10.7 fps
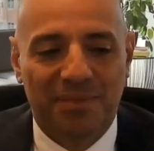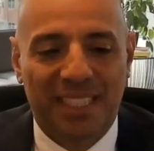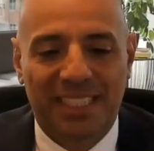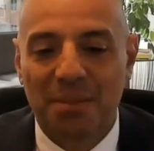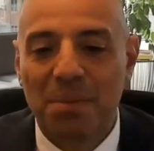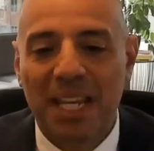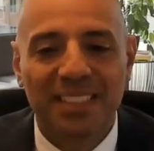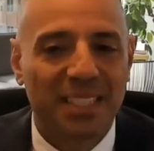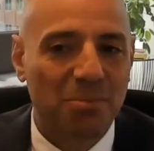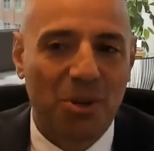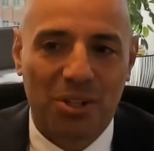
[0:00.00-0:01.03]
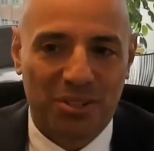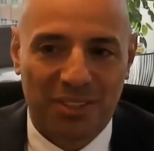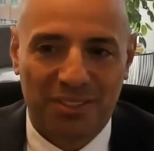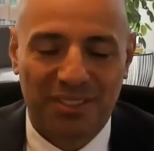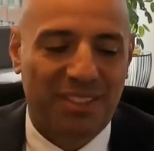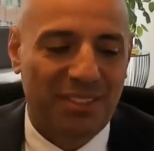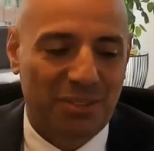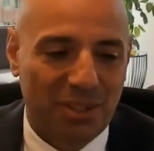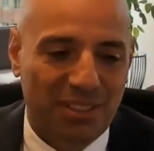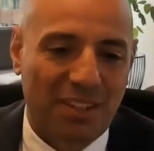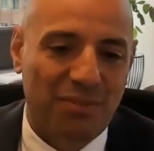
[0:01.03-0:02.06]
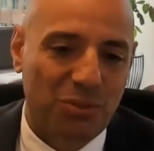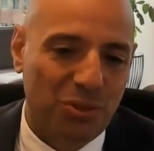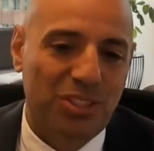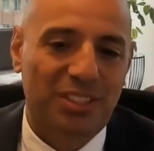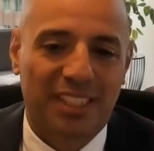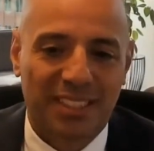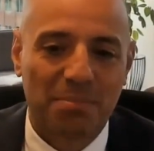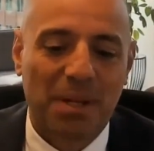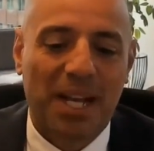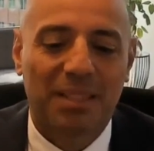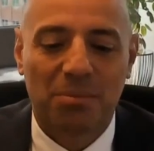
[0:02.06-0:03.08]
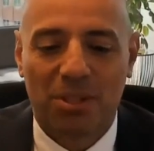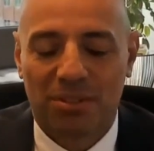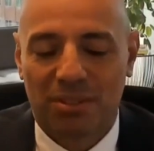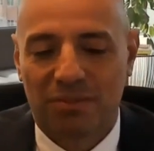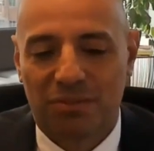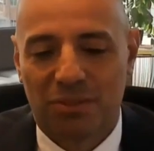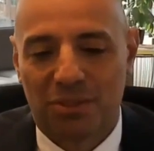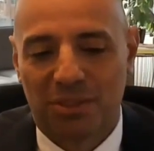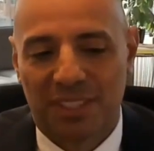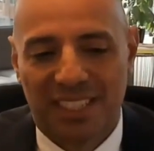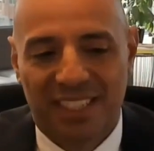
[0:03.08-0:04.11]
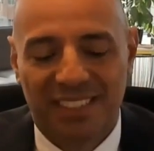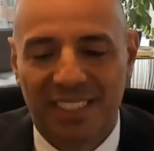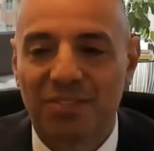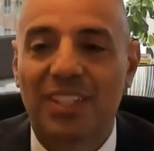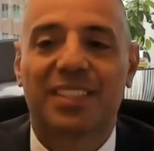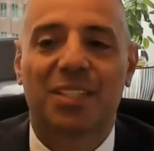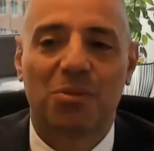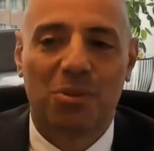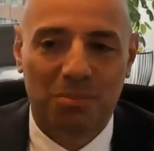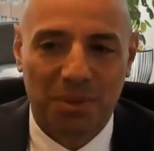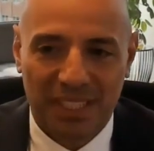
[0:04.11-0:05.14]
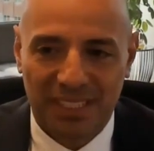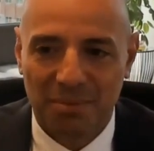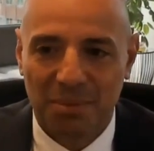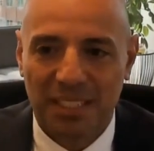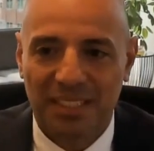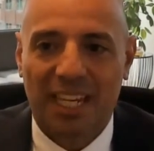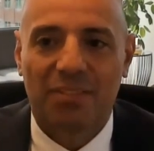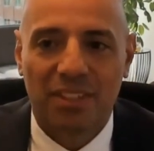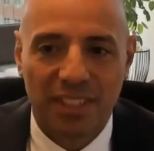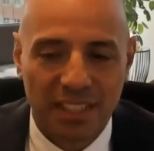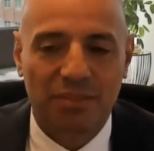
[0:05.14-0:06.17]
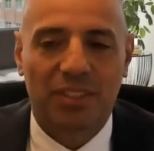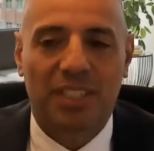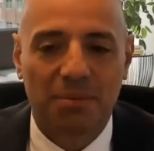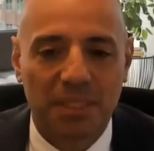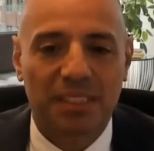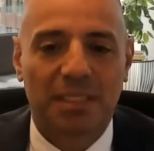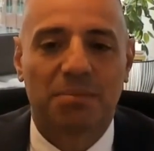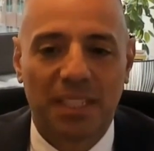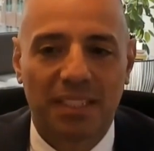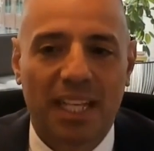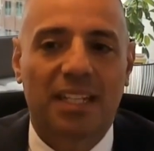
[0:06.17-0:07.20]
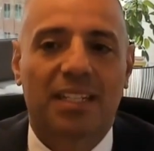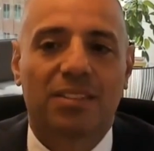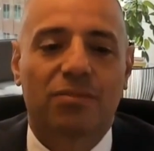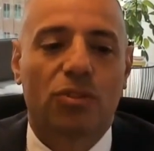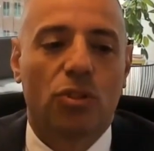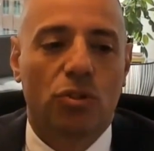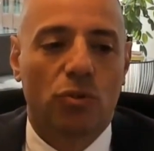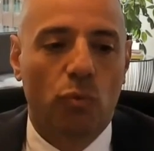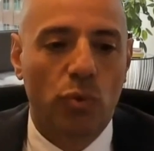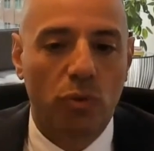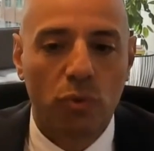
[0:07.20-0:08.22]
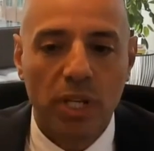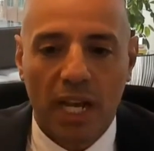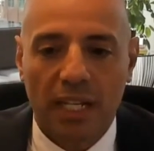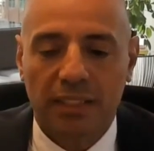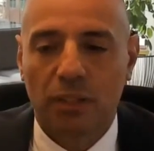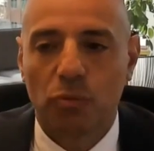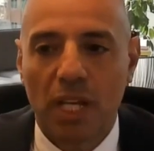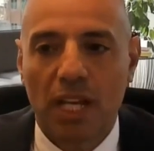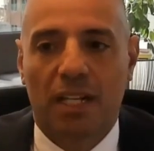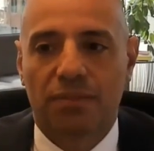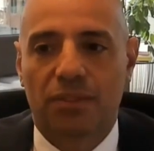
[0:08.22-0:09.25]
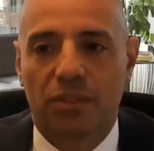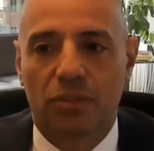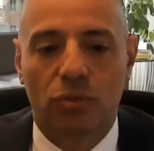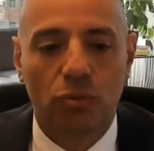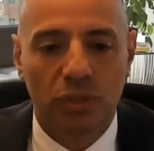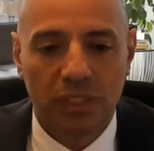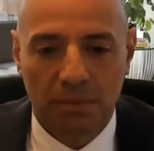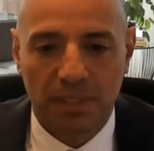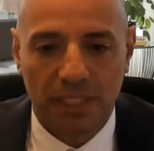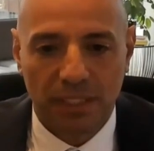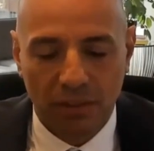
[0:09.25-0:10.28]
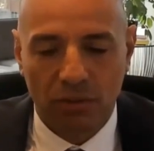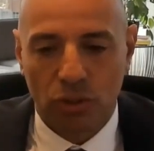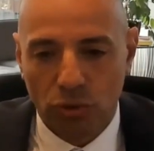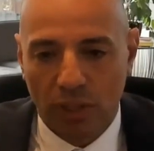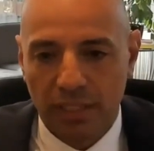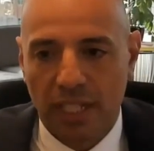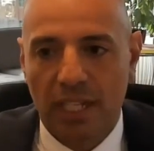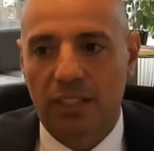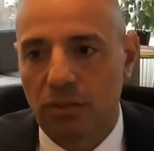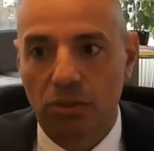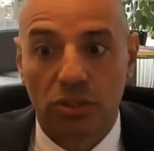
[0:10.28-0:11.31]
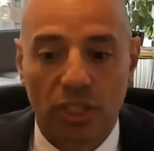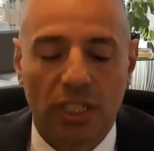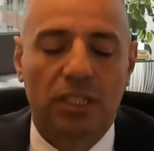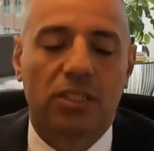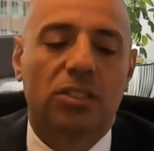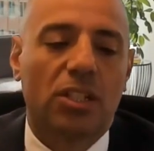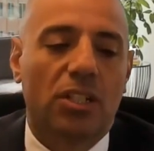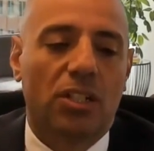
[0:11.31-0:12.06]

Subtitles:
It's an amazing model throughout evolution. That's a bad model for the investing world because it means every time there's something negative, we react and we have to do something or transact or change,